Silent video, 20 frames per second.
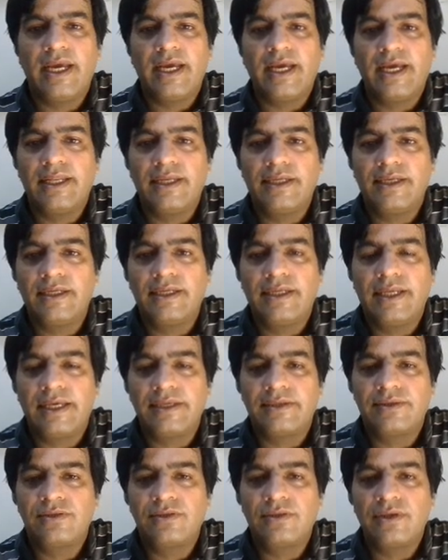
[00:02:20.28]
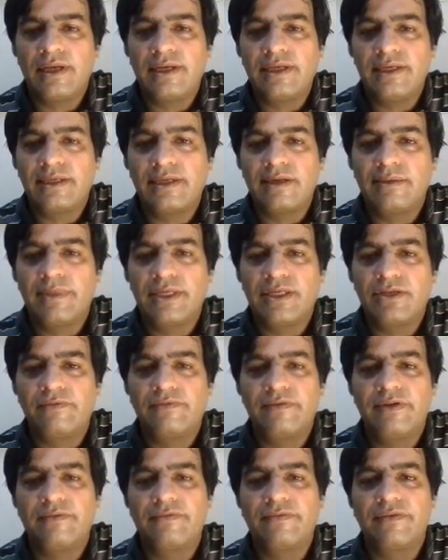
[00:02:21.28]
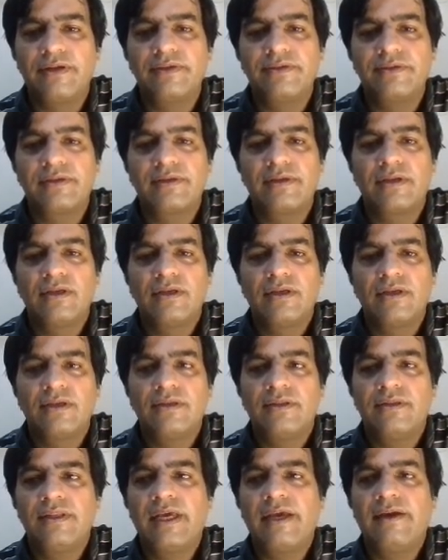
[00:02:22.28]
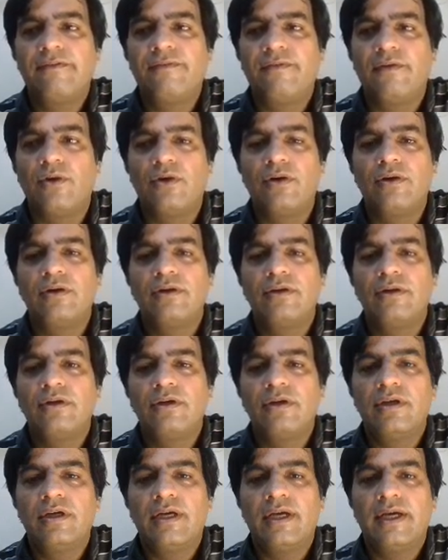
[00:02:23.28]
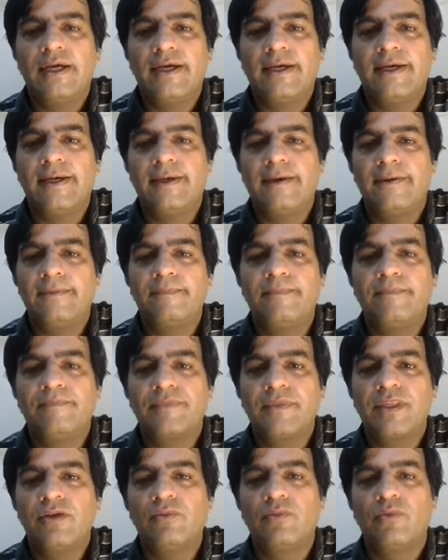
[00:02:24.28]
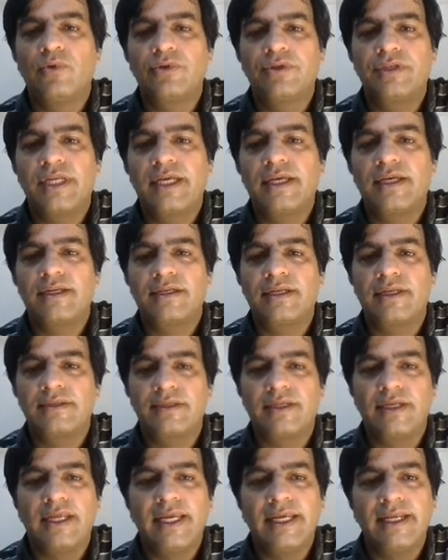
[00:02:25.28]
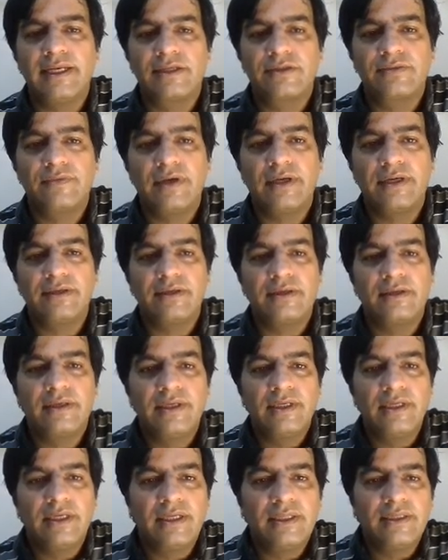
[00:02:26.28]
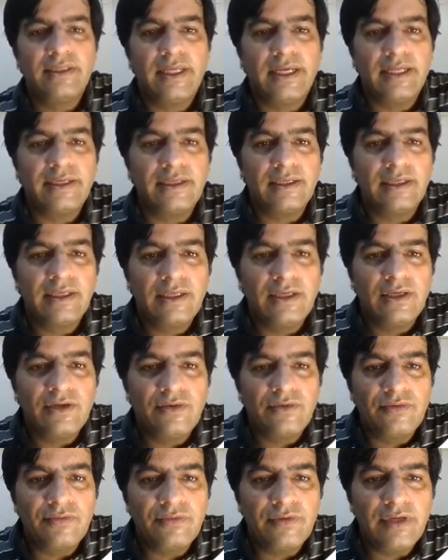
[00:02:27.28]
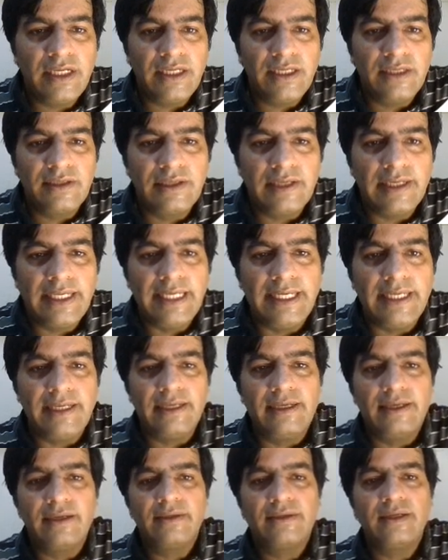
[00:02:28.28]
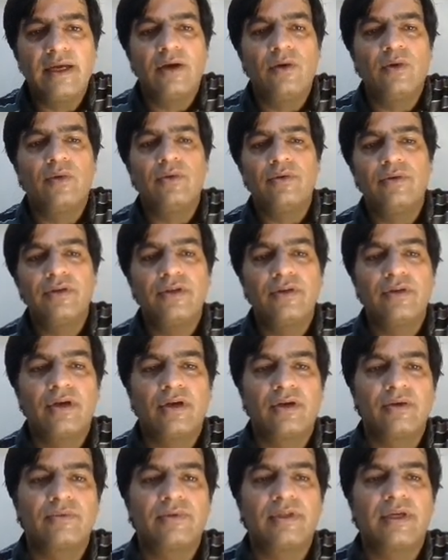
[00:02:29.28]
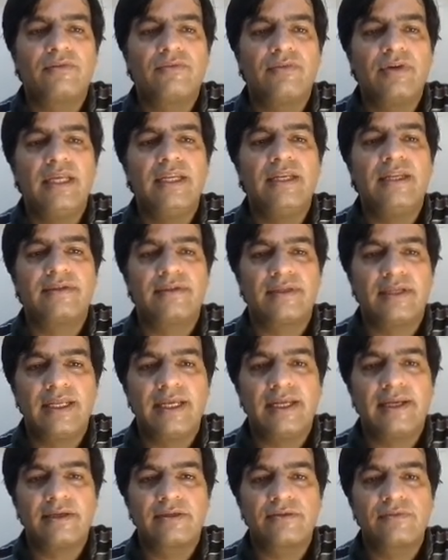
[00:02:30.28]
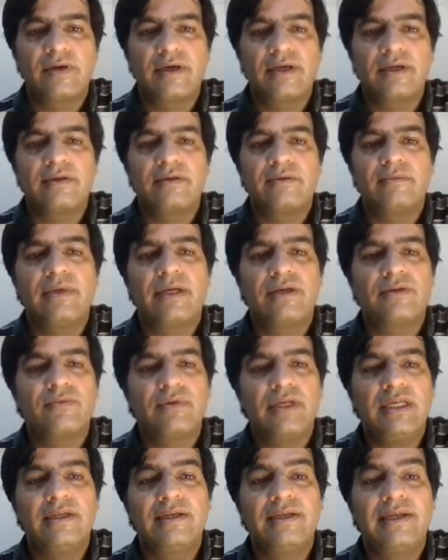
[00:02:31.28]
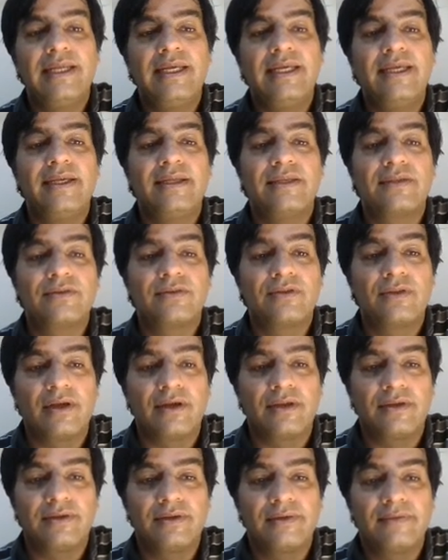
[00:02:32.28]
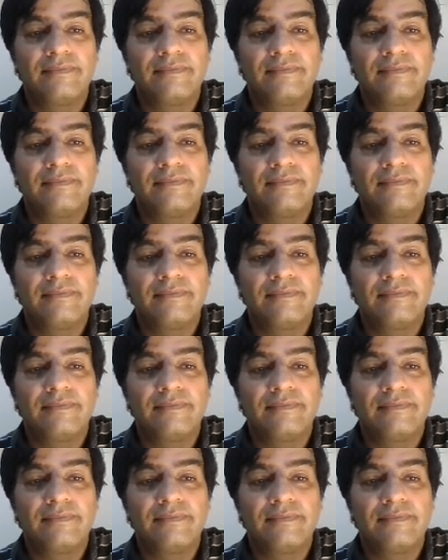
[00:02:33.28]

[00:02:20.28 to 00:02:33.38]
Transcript: and it has a little bit of difference. Therefore, you won't take it as an English word. Then readly. Now you know that read is an English word but readly is not.